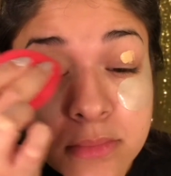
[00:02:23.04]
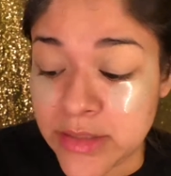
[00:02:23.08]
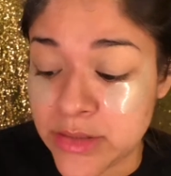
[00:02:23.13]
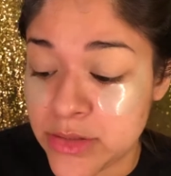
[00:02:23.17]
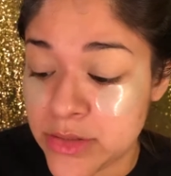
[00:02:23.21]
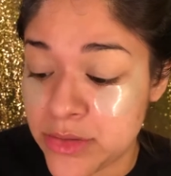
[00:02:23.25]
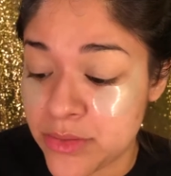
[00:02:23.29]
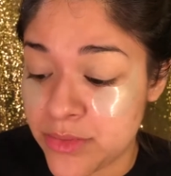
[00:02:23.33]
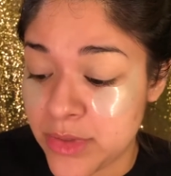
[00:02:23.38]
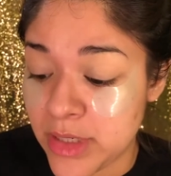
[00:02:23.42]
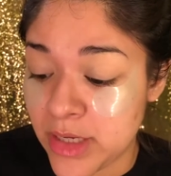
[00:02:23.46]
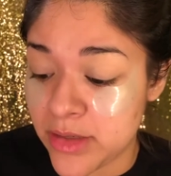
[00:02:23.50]

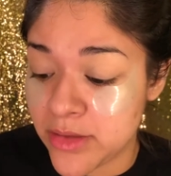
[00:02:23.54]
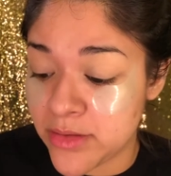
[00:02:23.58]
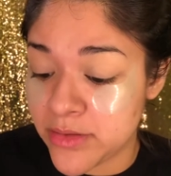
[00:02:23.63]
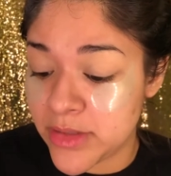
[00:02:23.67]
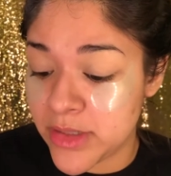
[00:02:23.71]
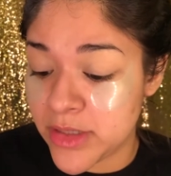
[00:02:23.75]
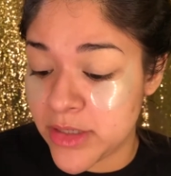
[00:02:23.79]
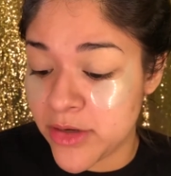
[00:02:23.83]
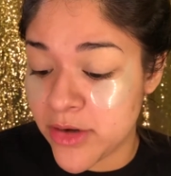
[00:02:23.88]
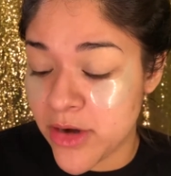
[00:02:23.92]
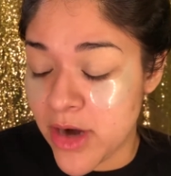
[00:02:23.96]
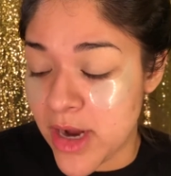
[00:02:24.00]
So now
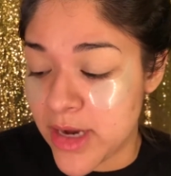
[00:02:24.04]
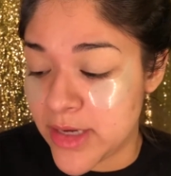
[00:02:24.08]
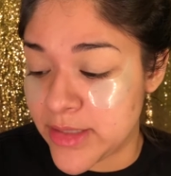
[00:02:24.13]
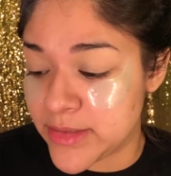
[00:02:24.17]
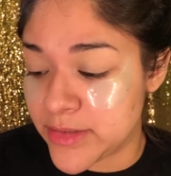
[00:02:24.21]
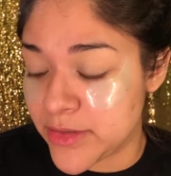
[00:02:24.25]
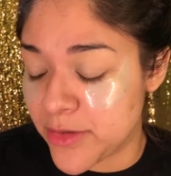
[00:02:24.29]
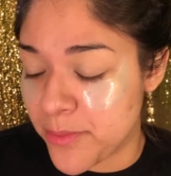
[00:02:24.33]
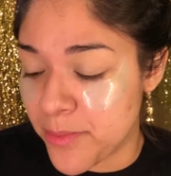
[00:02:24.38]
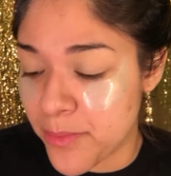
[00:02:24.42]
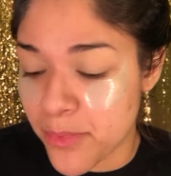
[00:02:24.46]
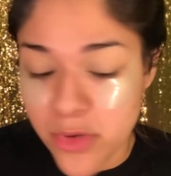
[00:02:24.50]
that your
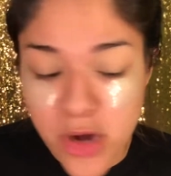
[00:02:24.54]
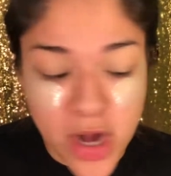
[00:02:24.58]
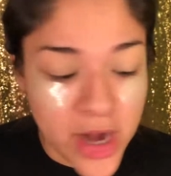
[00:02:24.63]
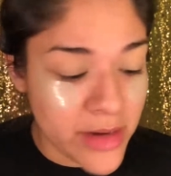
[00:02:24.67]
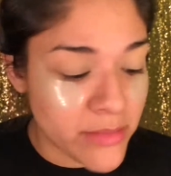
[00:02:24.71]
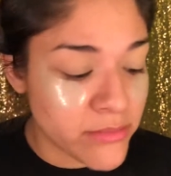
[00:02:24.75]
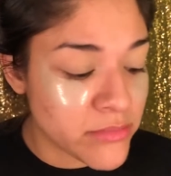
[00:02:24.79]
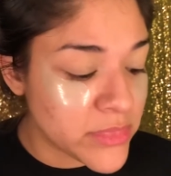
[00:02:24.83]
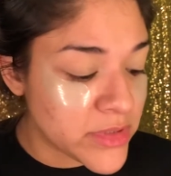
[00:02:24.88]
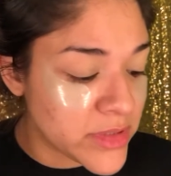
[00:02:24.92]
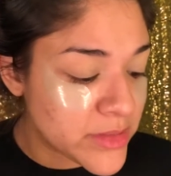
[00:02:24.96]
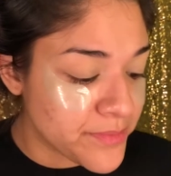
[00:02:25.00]
eyes are
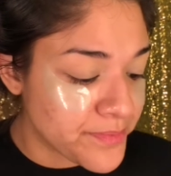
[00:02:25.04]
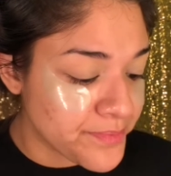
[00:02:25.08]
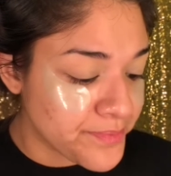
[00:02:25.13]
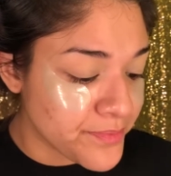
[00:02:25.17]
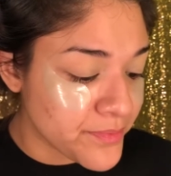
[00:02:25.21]
primed,